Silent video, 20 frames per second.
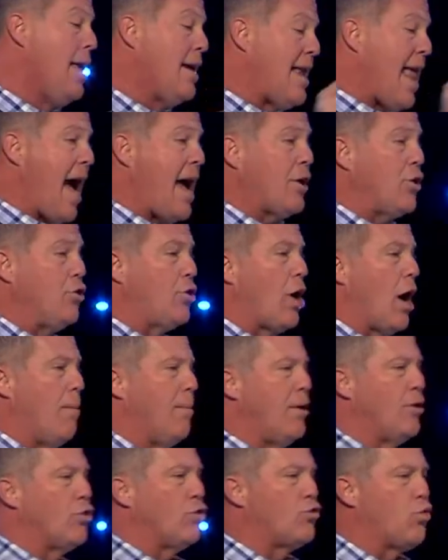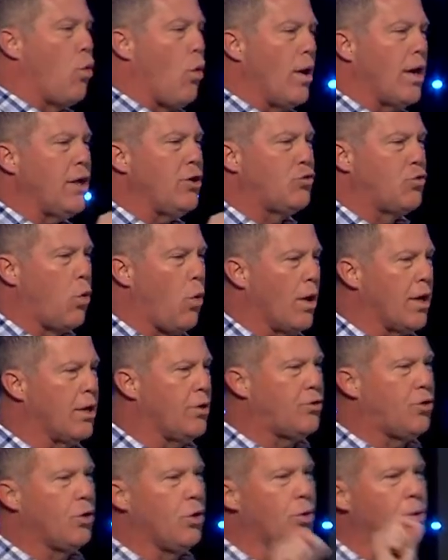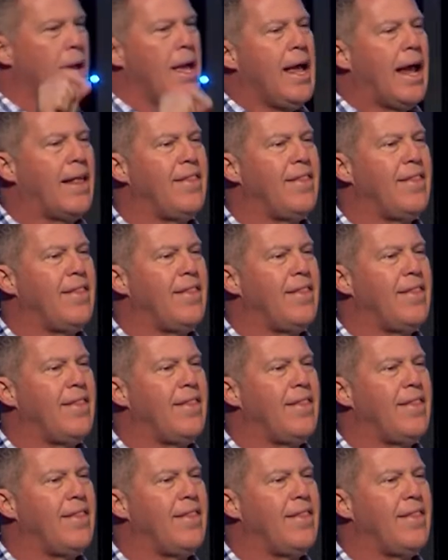Now you come into 2022,